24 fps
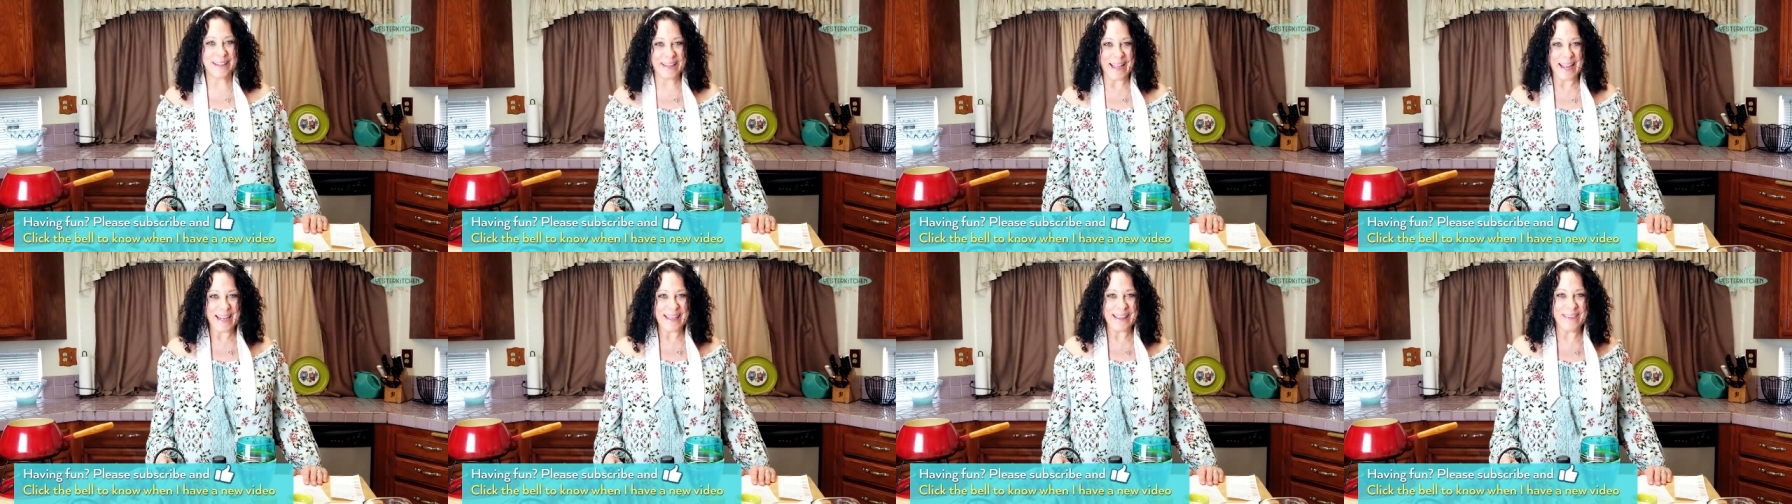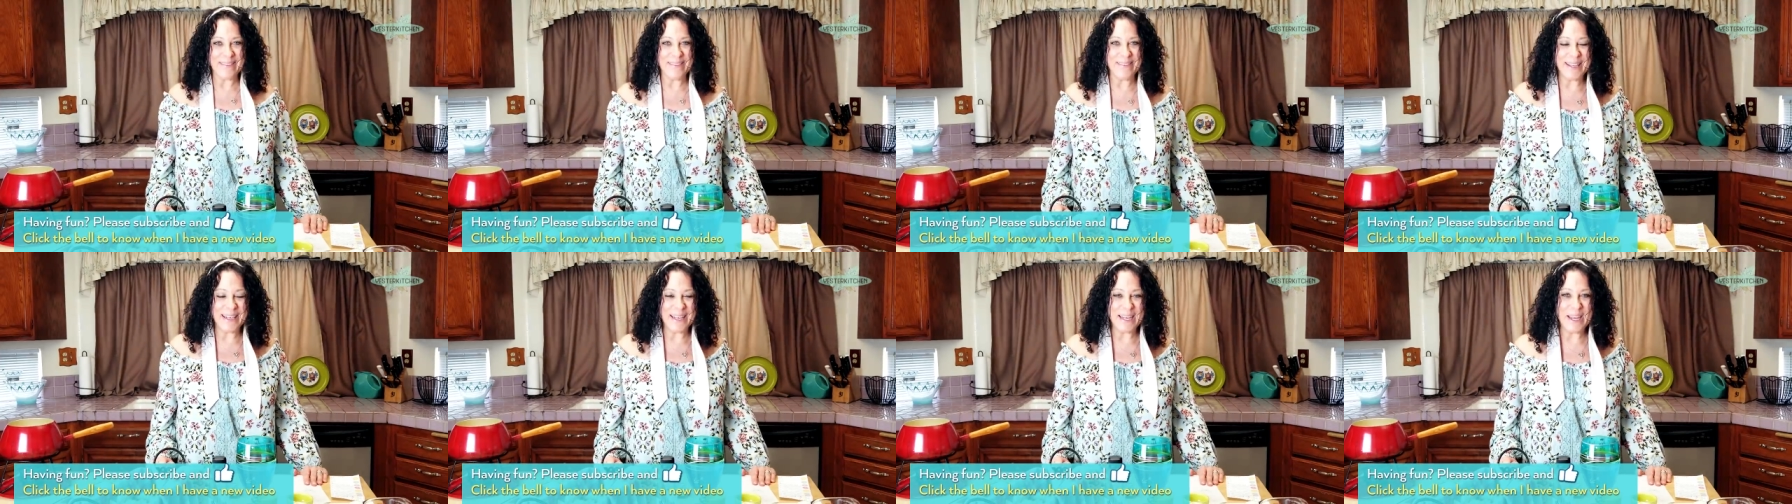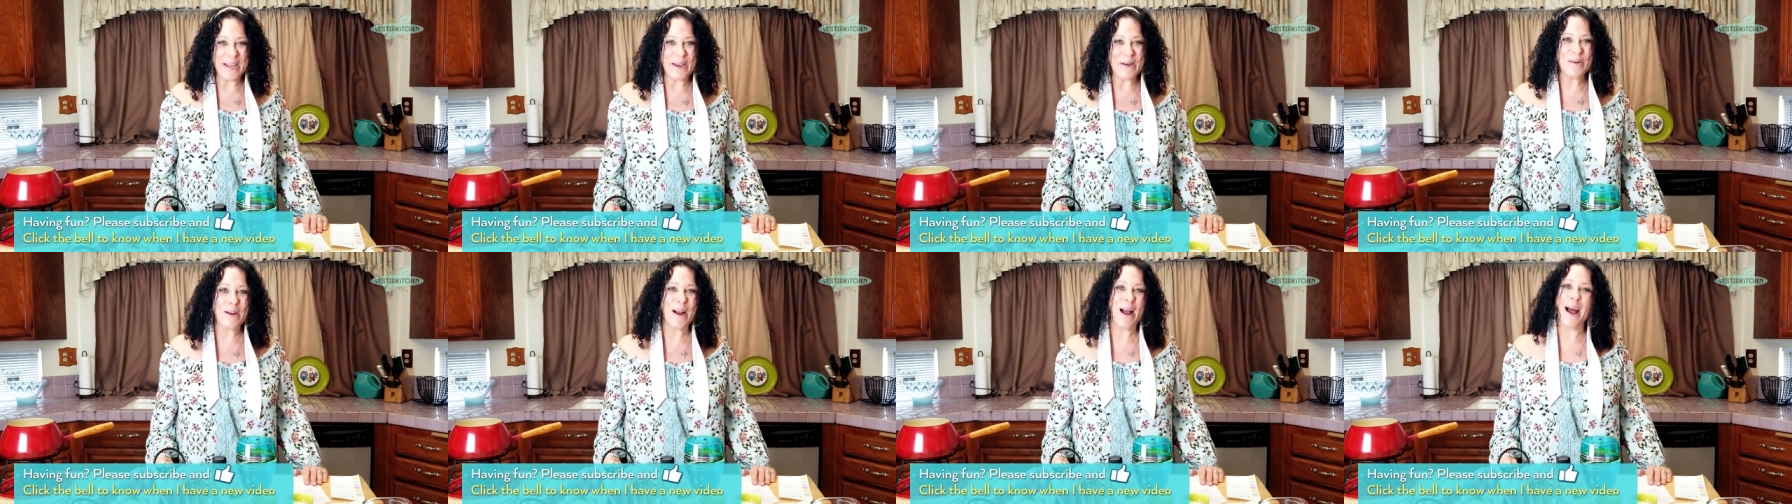like the
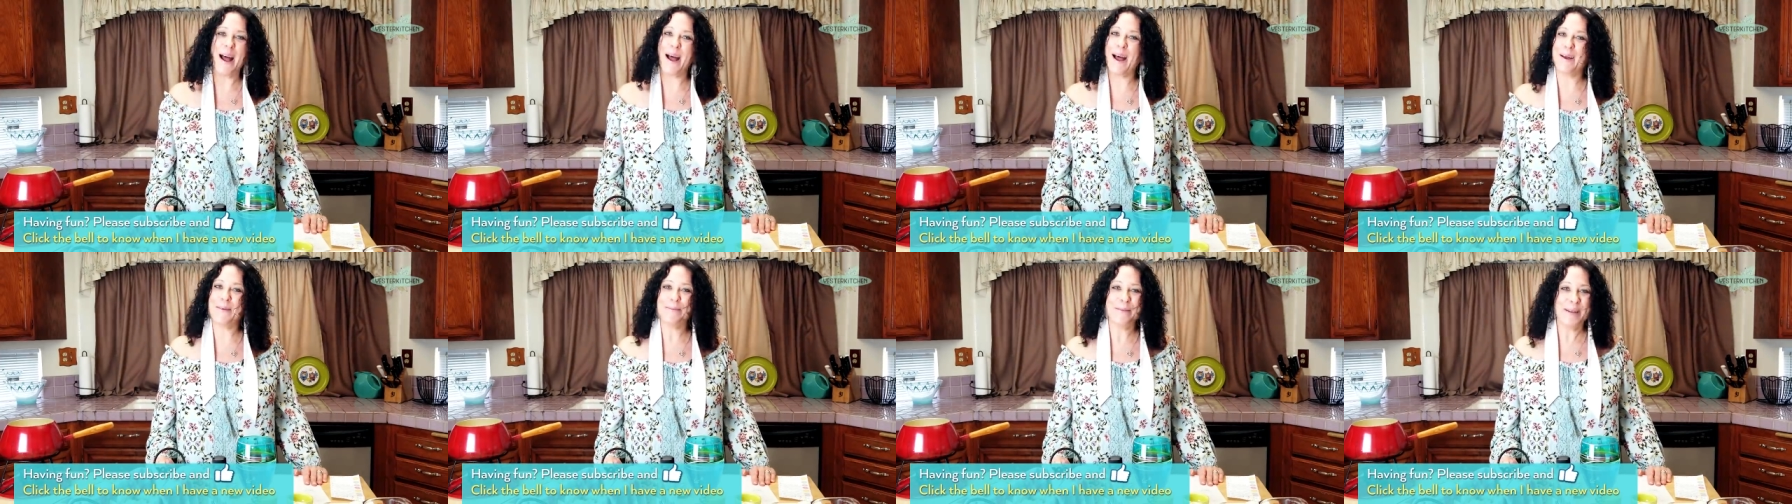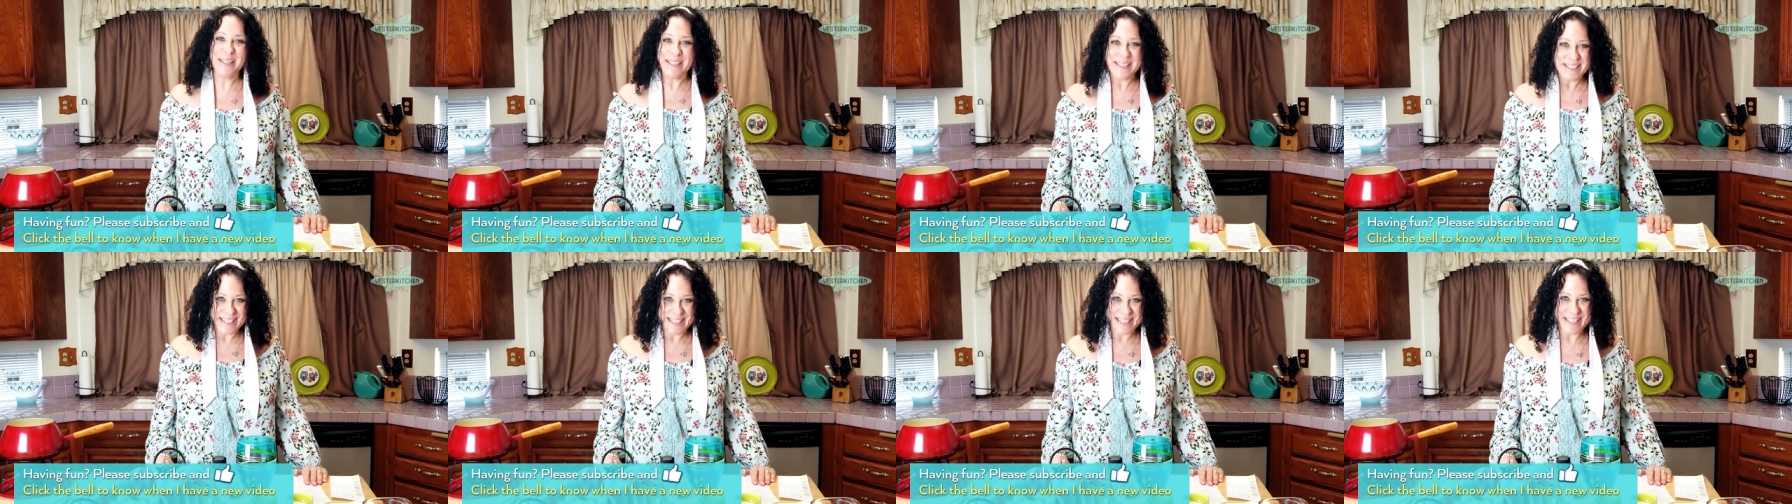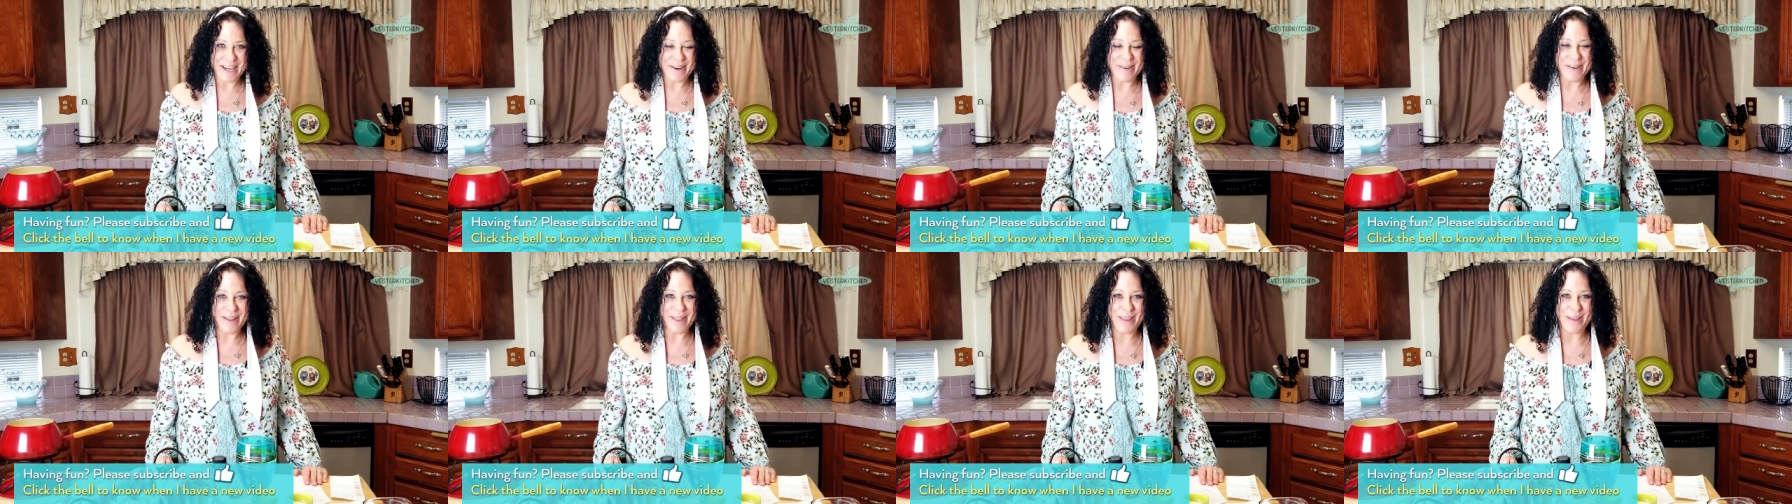video, comment, and
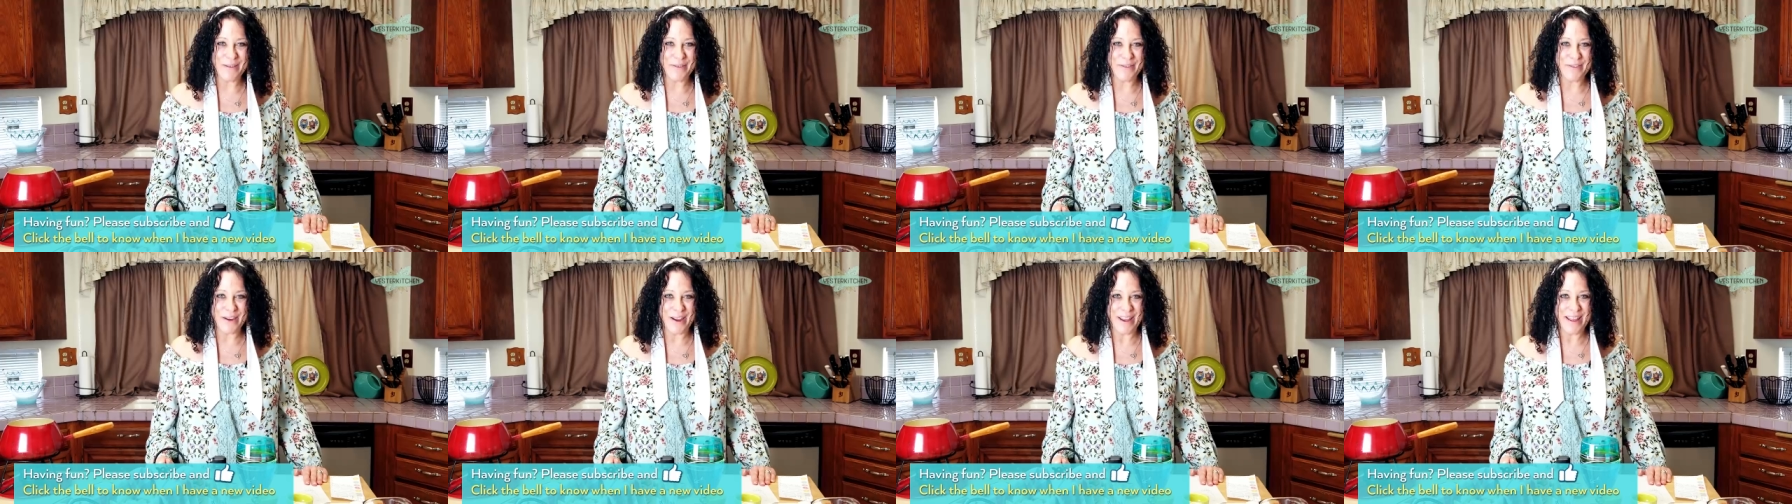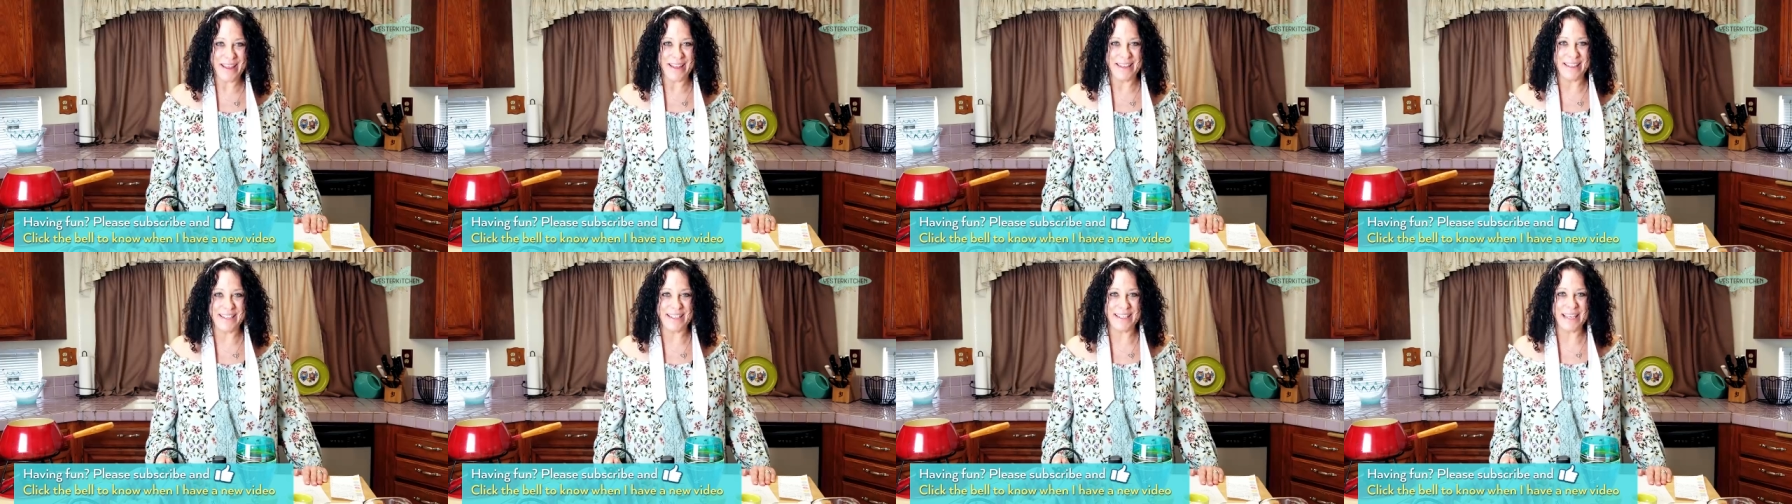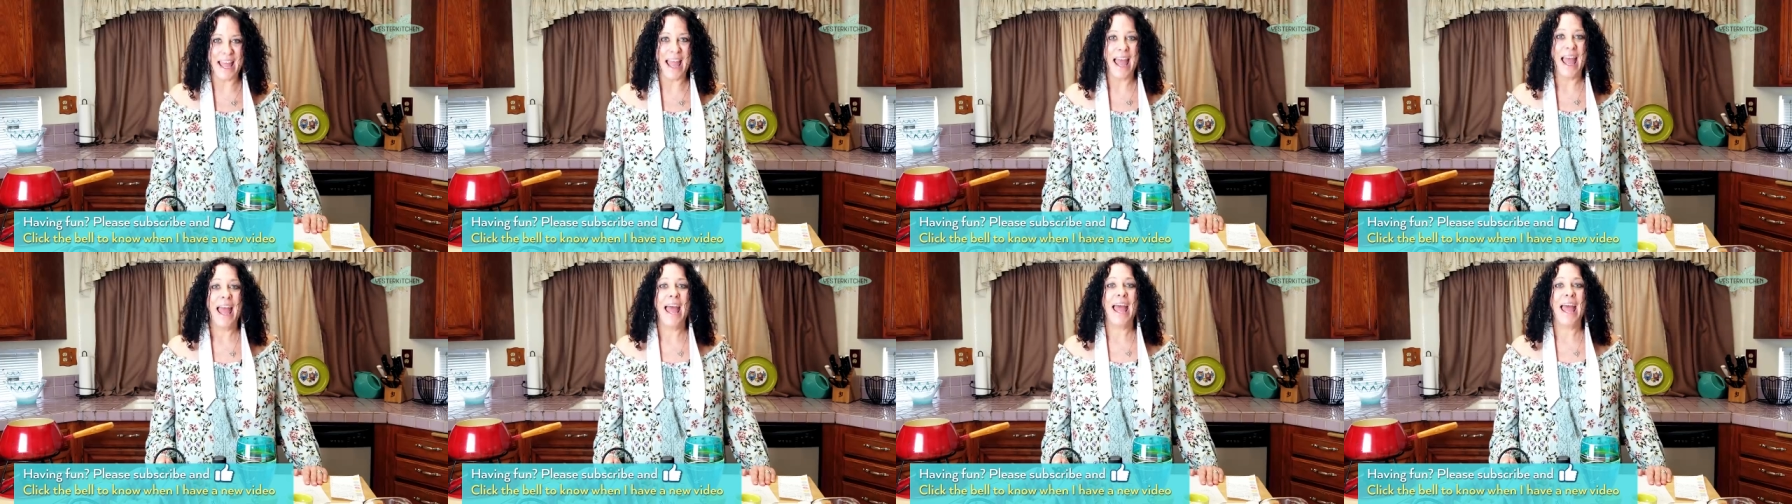share with your friends.